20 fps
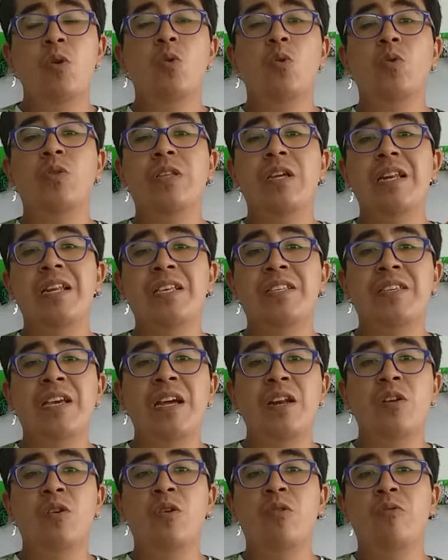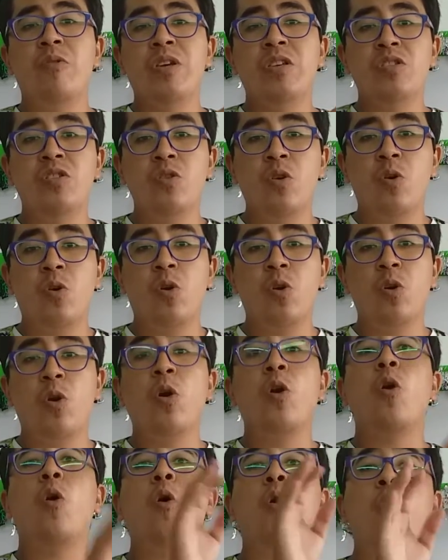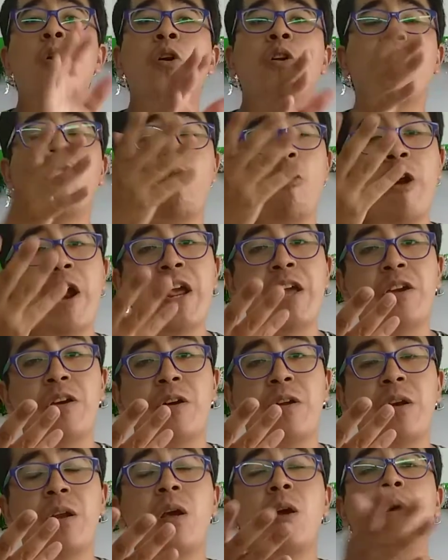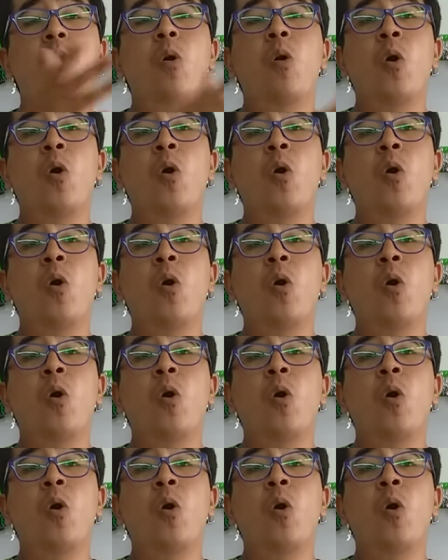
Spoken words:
Utilizando nuestro color or crayon